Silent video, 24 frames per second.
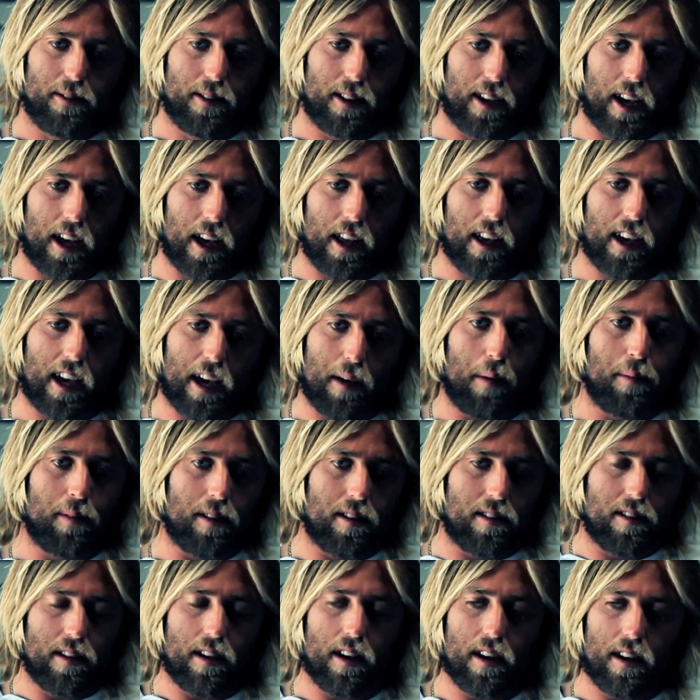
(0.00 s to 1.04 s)
when Kelly came up
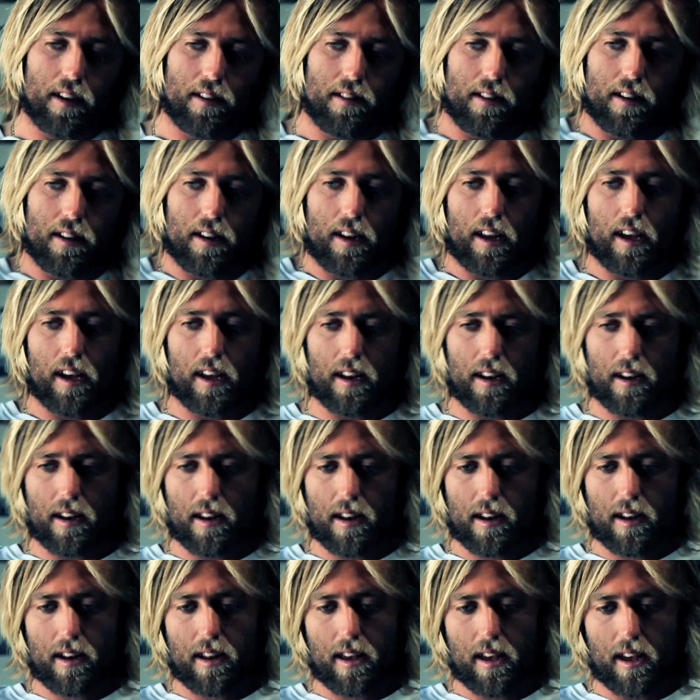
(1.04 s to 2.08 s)
to see us and,
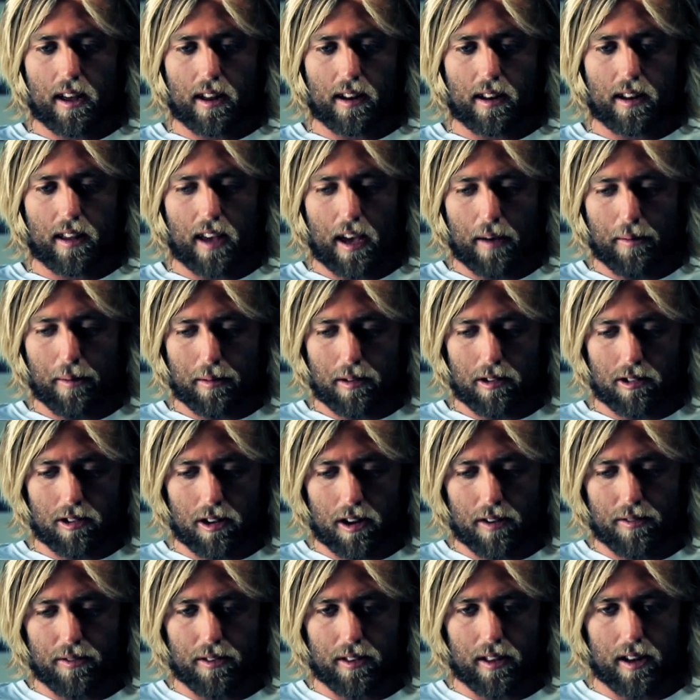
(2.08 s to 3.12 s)
and and came up to
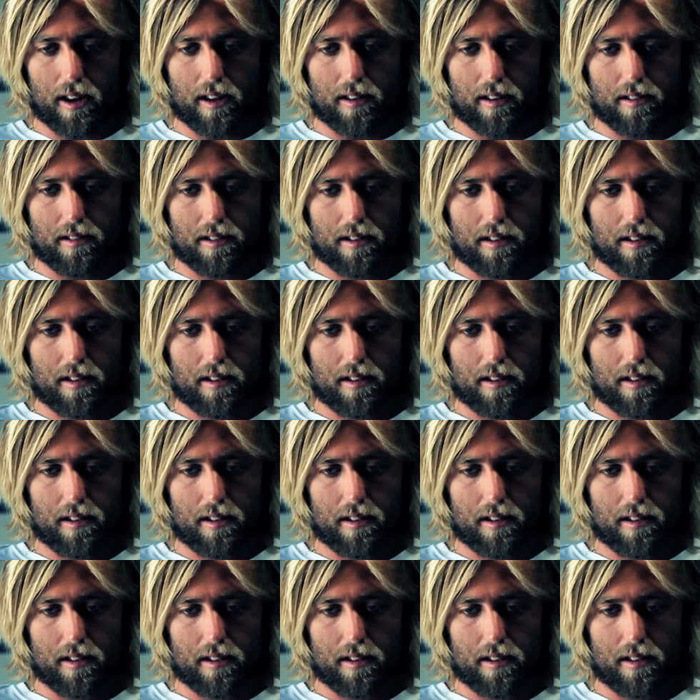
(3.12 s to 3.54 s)
surf with us,